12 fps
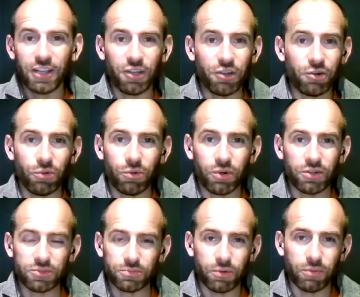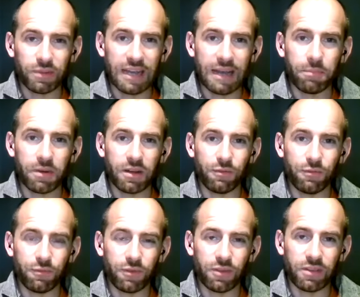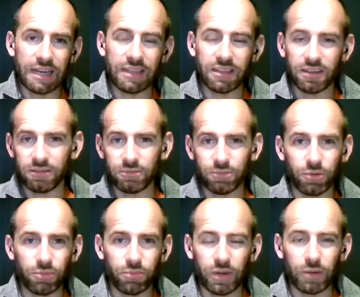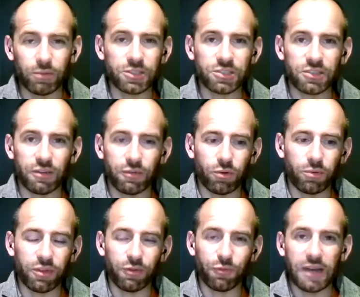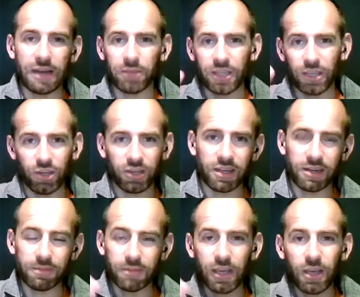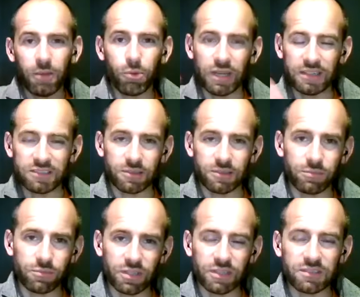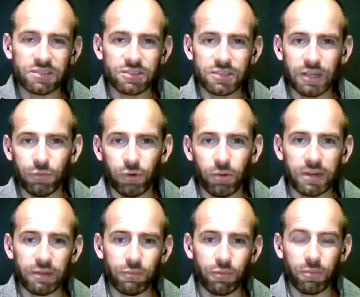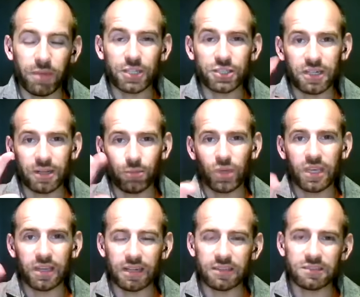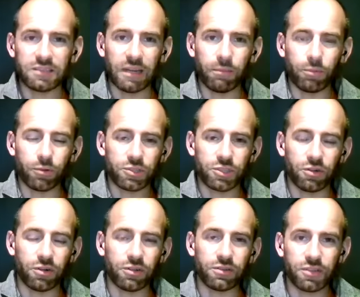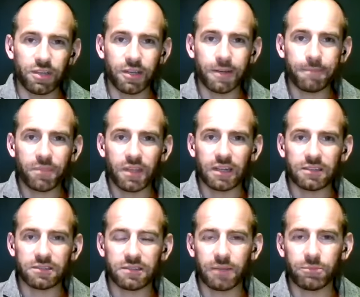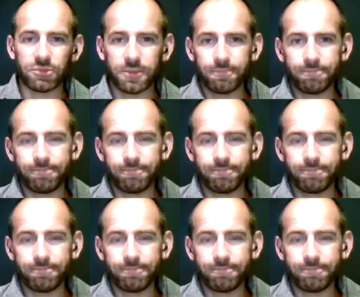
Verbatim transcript: do you know what would happen if you died, and where would your stuff go with your family? You can put in some really straightforward information, and we can then signpost you on to the next steps.